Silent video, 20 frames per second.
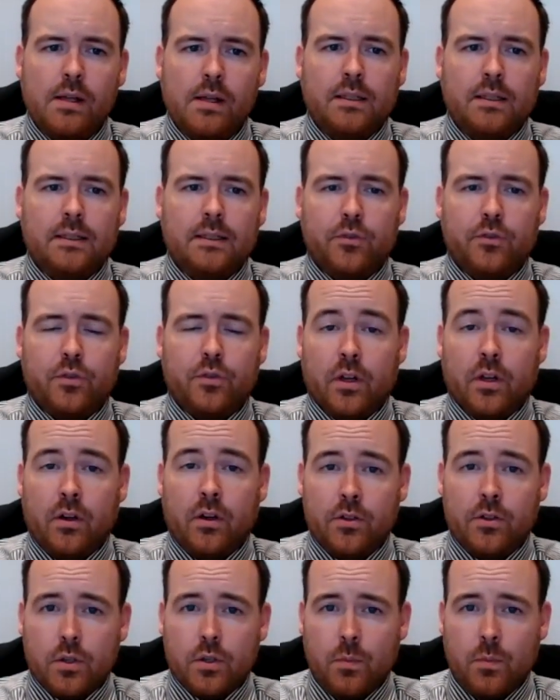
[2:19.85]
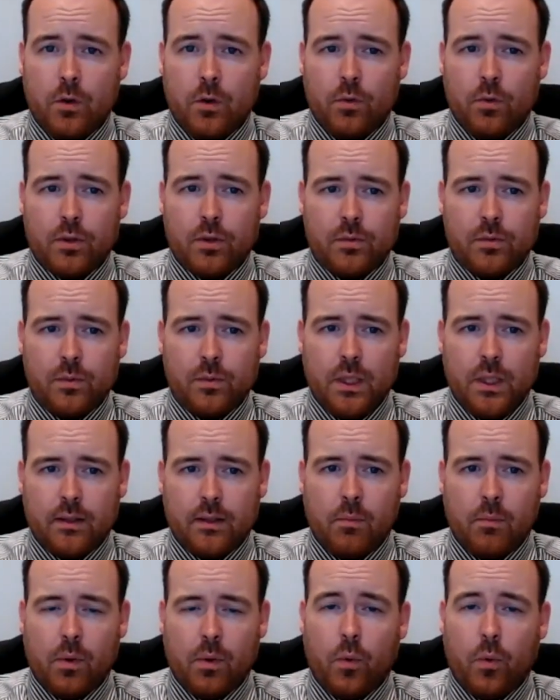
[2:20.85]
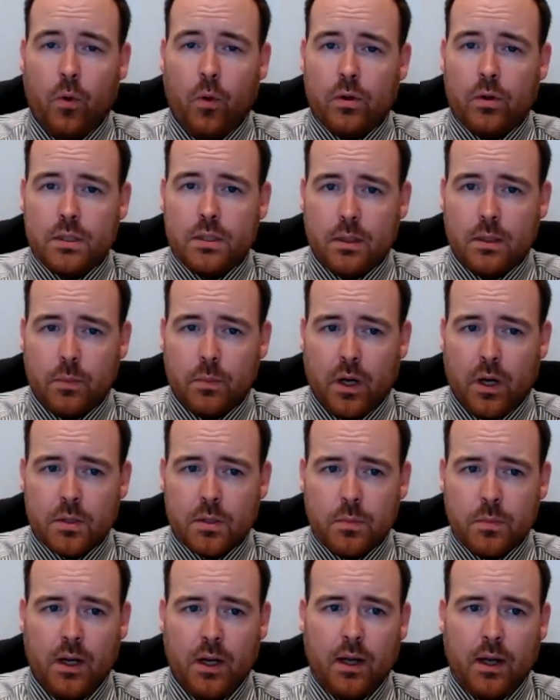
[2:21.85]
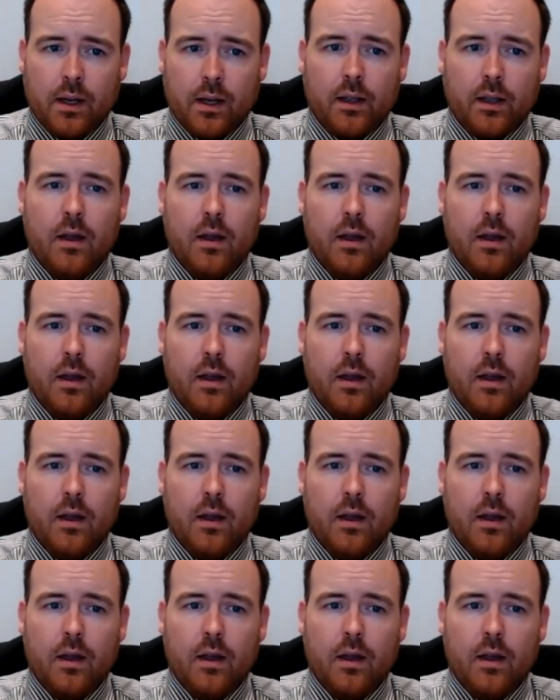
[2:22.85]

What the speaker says: you've got the 100mm with the wee timber box and the brass plaque,